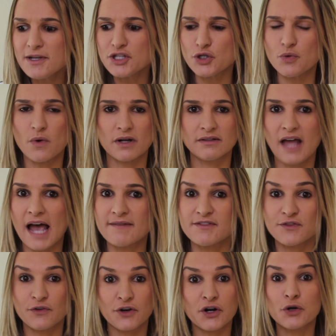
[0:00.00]
into our
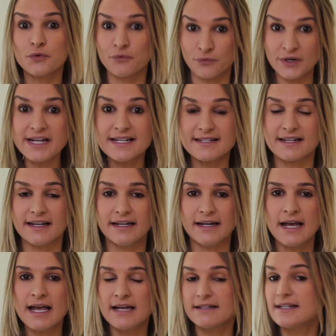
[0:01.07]
lives for a reason,